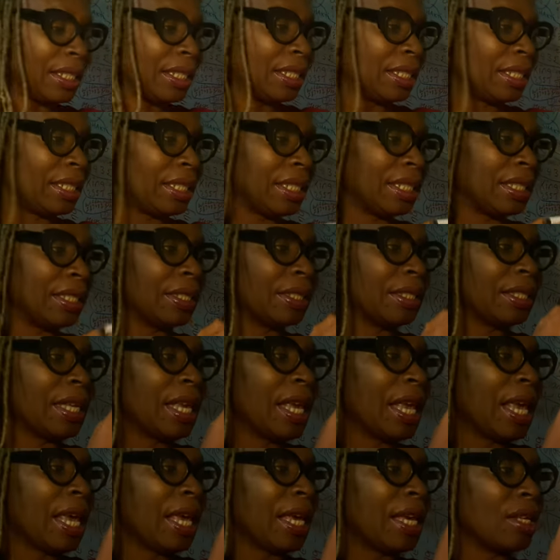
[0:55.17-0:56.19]
it is,
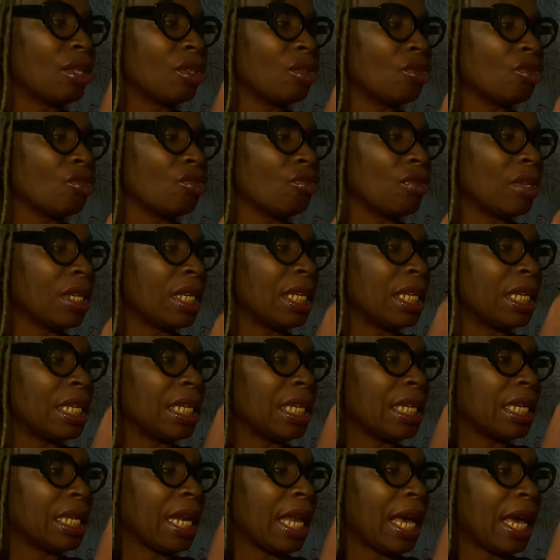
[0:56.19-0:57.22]
it's
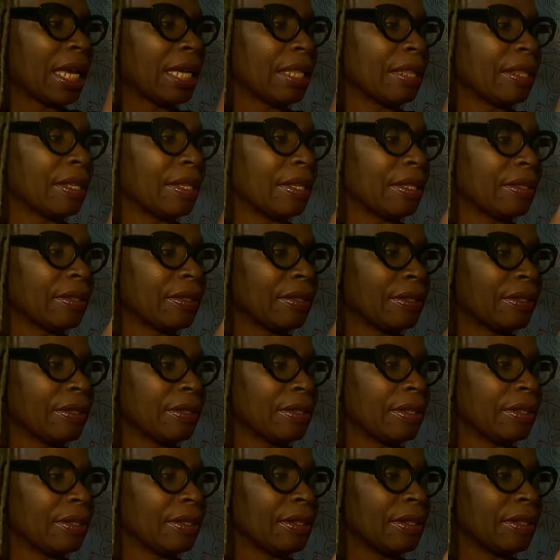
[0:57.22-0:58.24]
really like this.
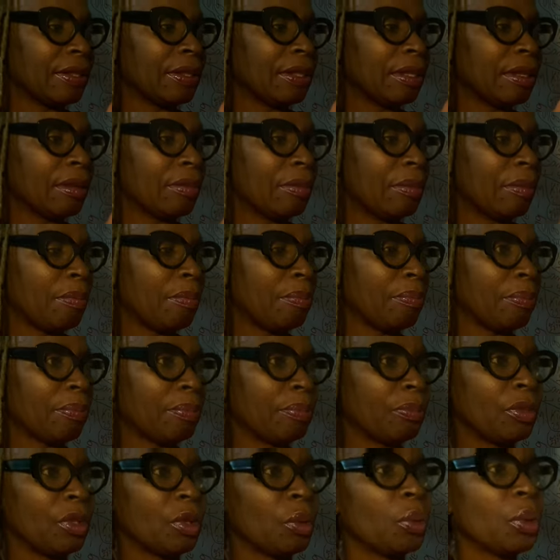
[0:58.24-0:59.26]
This is the
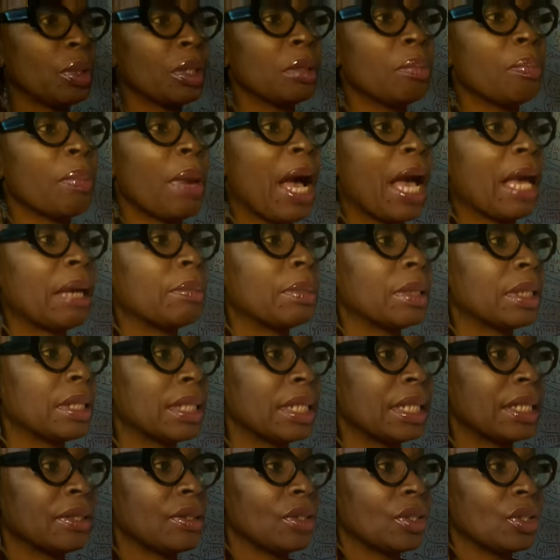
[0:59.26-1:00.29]
word Bible.
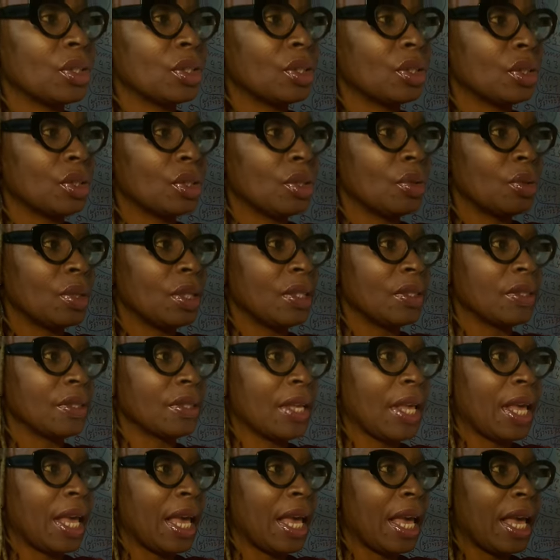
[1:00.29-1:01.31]
Let's just do this
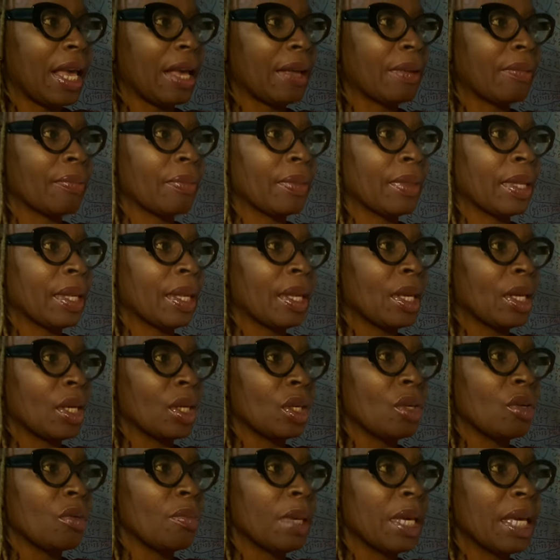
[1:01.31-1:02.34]
here.
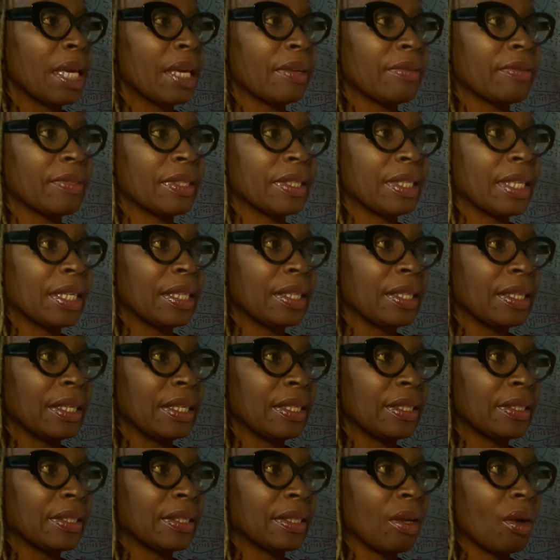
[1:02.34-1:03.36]
You may have seen
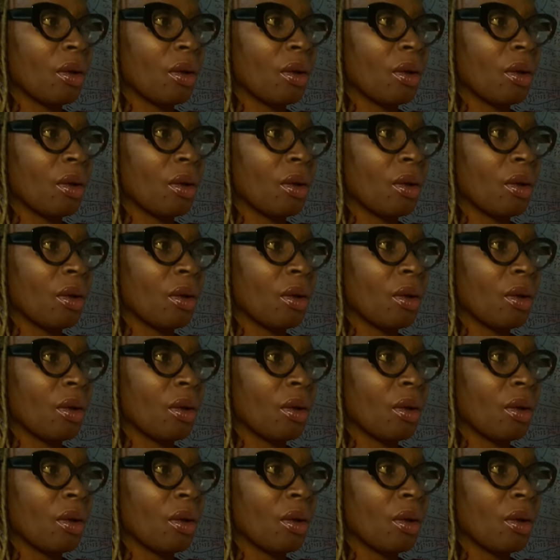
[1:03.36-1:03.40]
this